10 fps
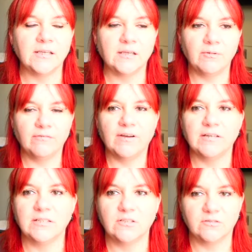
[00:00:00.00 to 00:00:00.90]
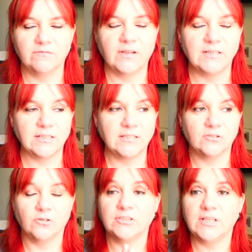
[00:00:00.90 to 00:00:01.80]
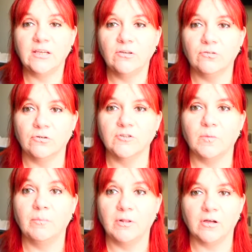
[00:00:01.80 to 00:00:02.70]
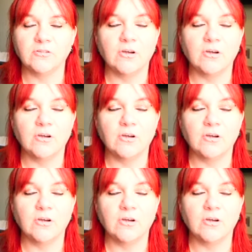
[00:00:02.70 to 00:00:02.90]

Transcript: it can be a fantastic story. Say you thought of a plot